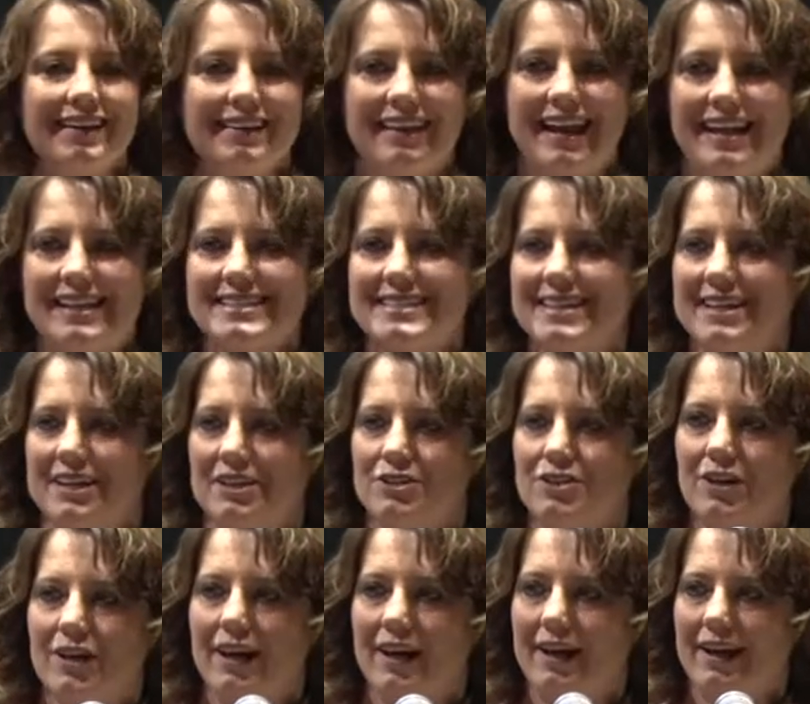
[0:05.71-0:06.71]
Thanks,
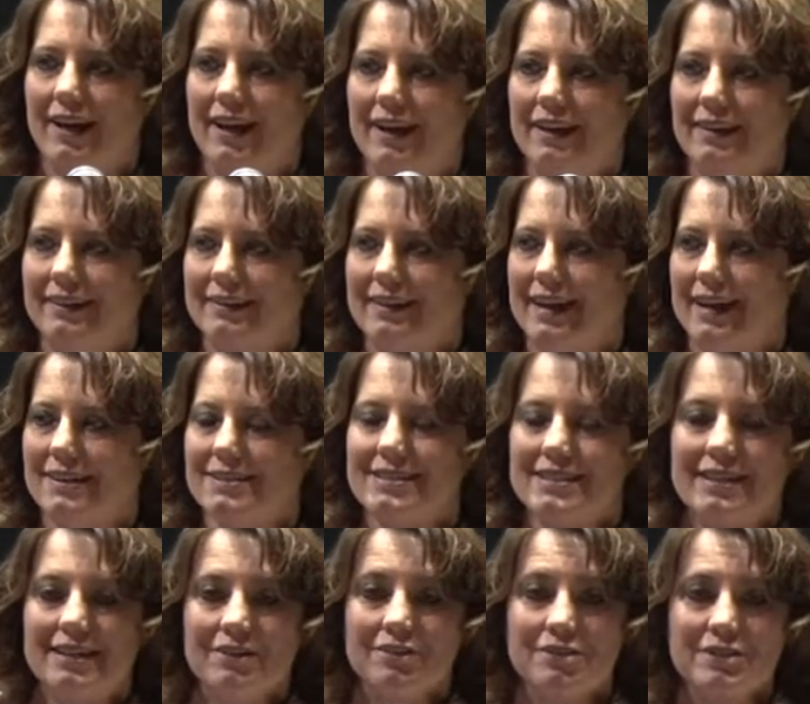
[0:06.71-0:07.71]
Kendra, and thanks
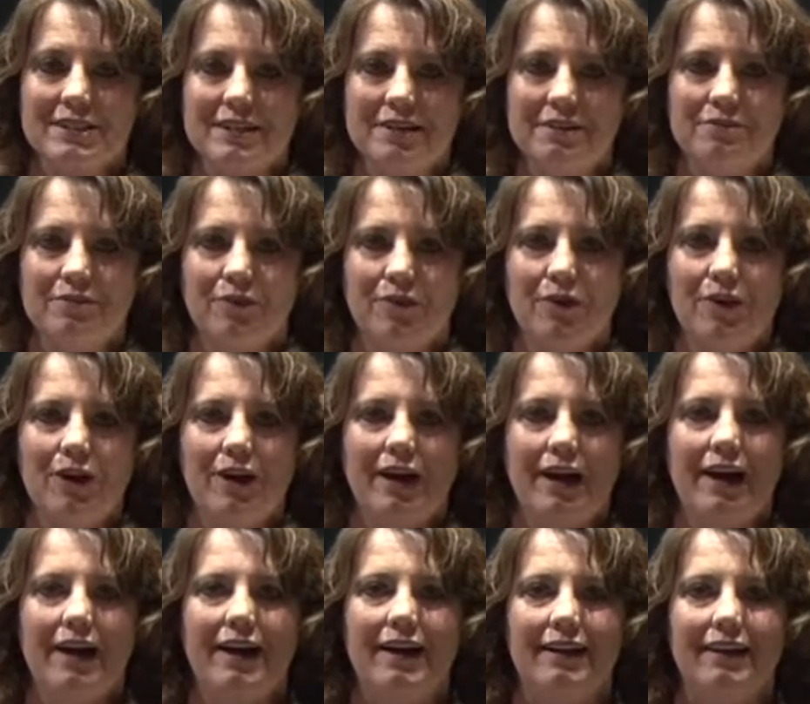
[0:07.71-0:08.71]
to ILSI for
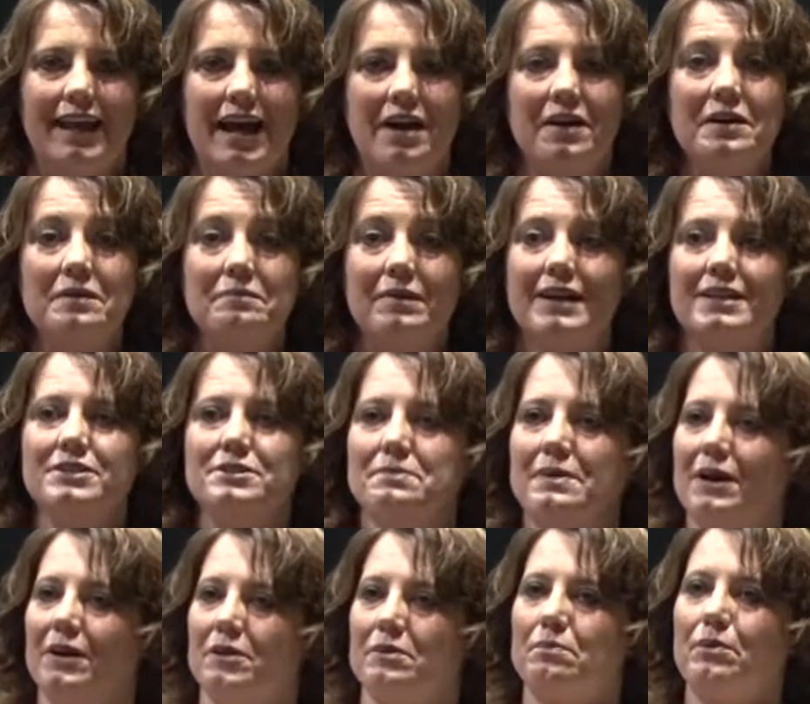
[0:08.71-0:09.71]
allowing me to
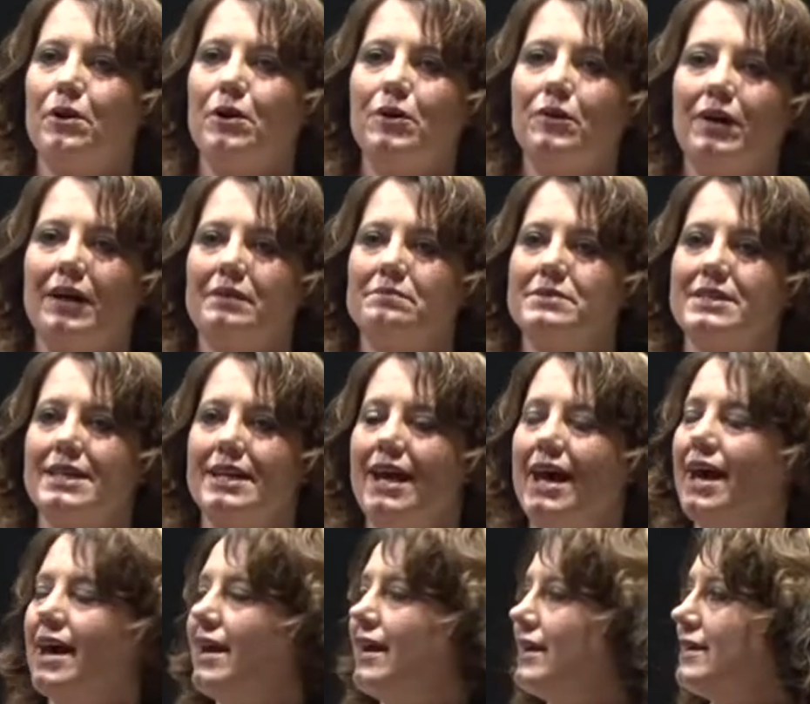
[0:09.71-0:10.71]
be on the program
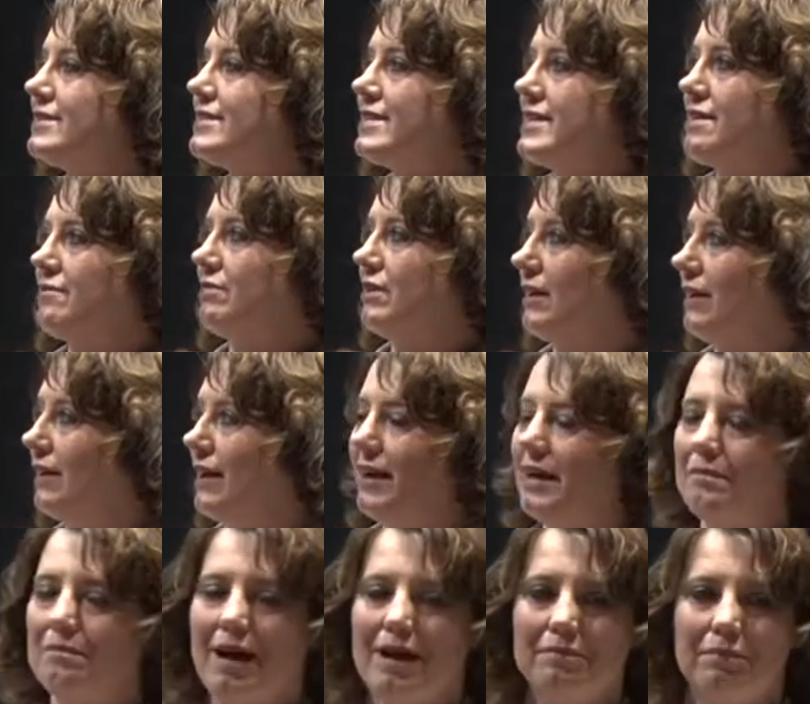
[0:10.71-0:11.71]
today. It's
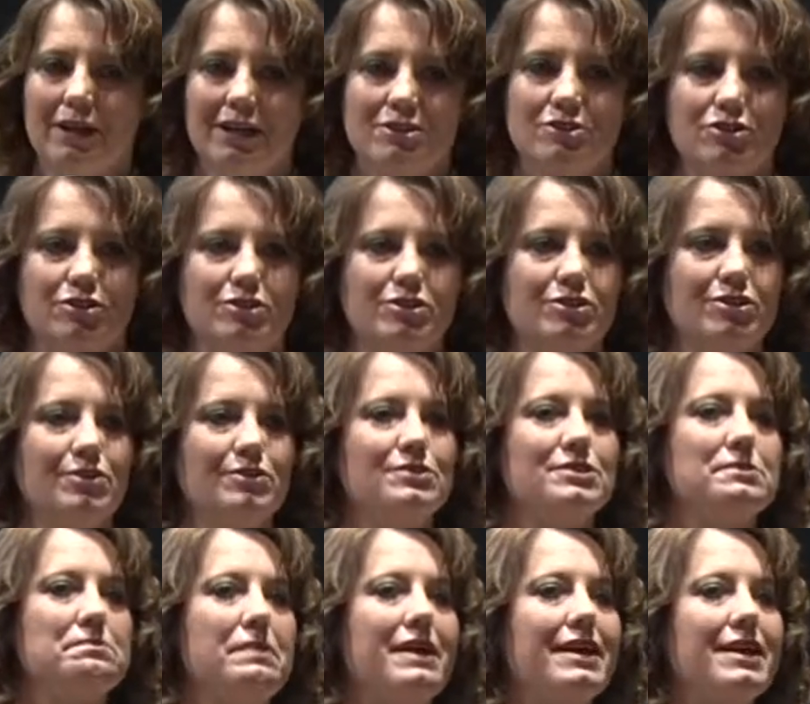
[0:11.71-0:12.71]
definitely my pleasure to
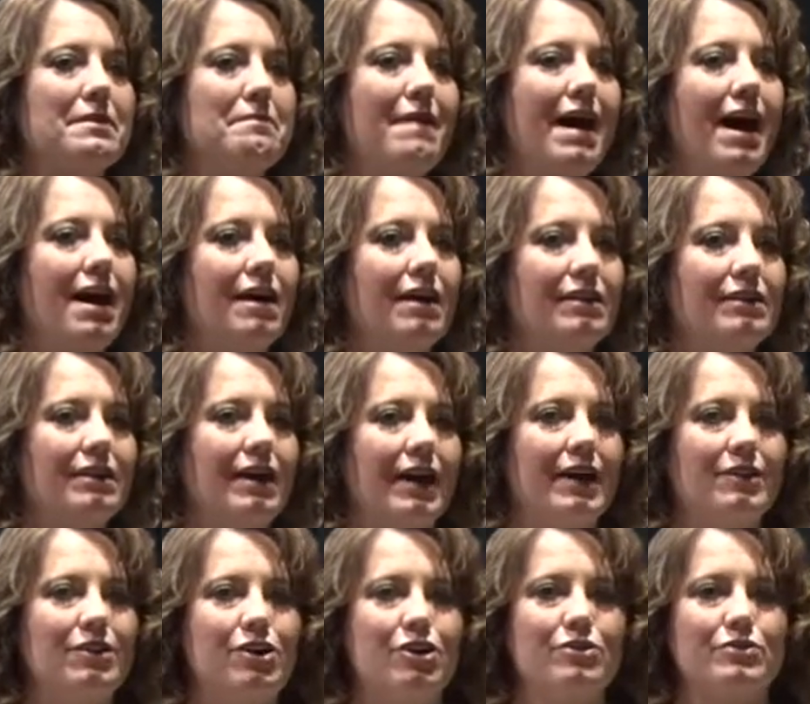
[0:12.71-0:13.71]
speak
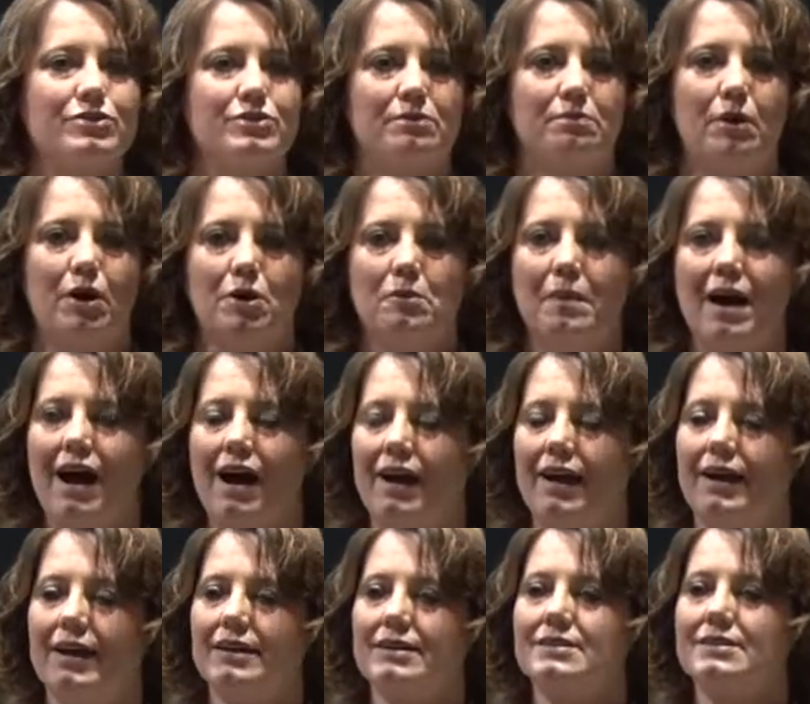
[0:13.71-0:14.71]
about the use of
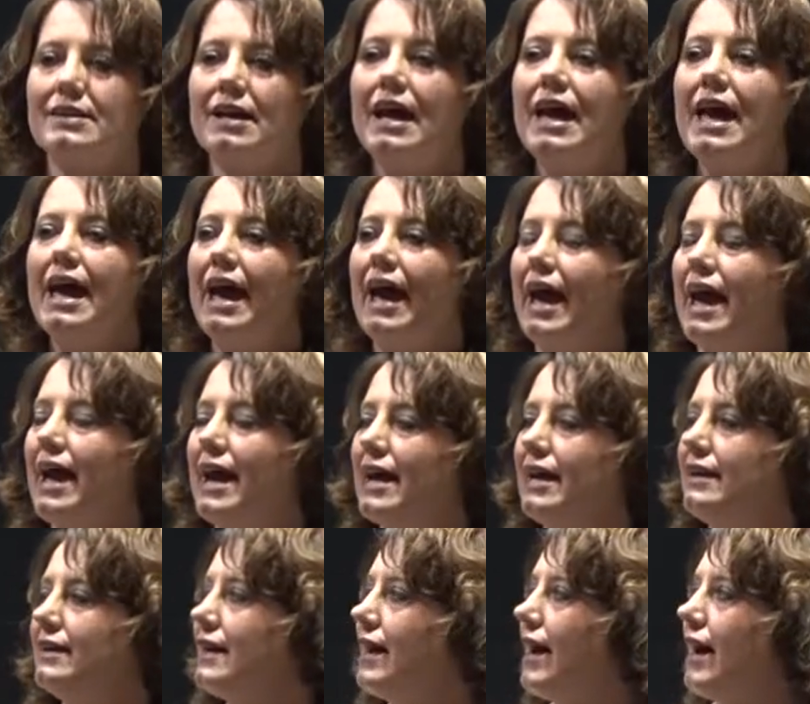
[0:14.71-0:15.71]
probiotics
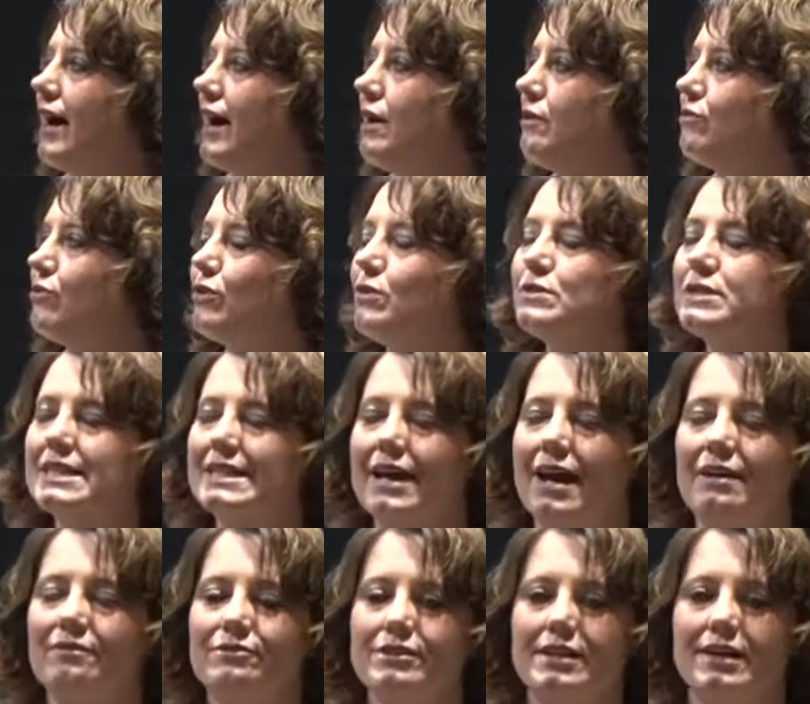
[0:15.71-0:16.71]
and food
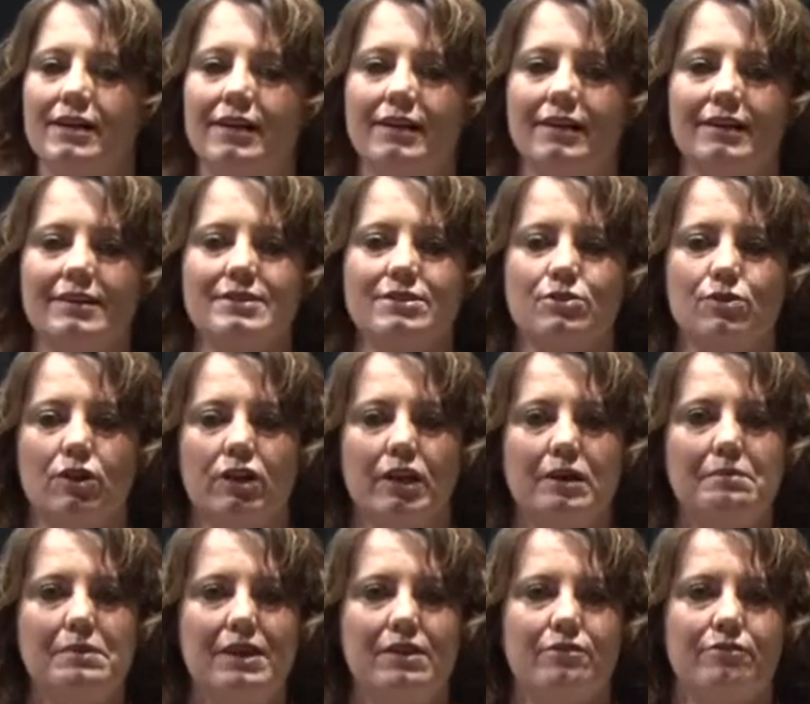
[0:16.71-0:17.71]
safety. It's
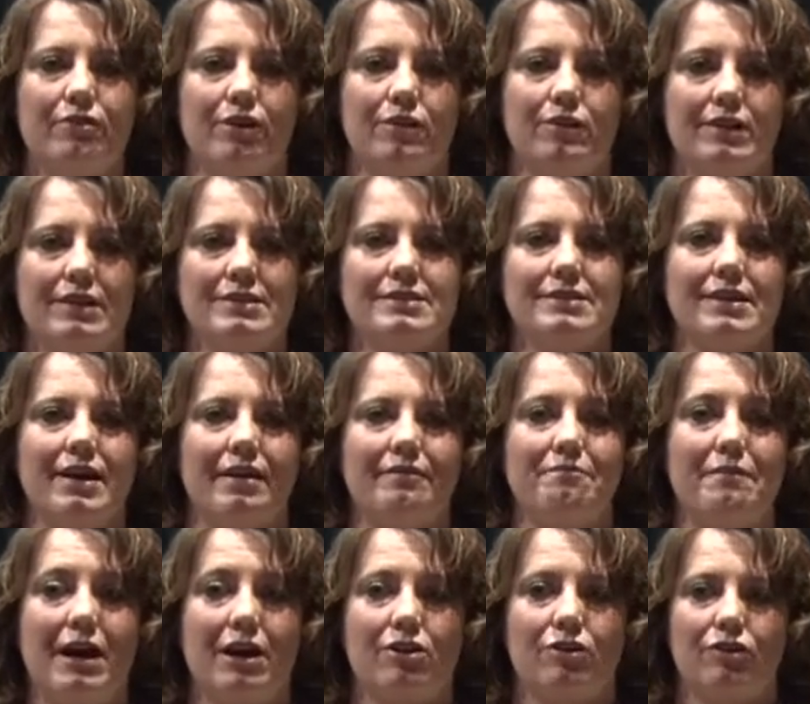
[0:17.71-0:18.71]
really been the focus of
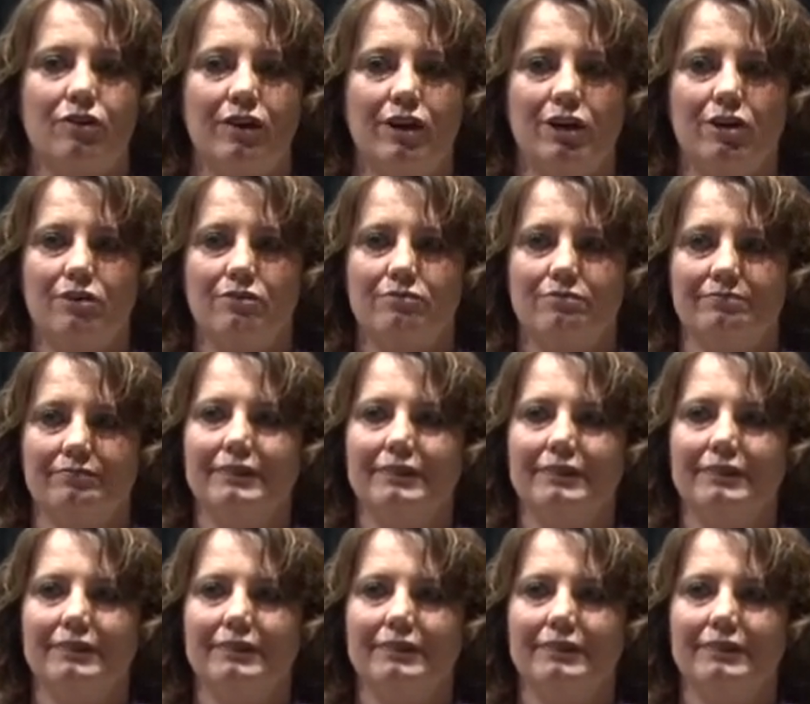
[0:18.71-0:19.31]
my career.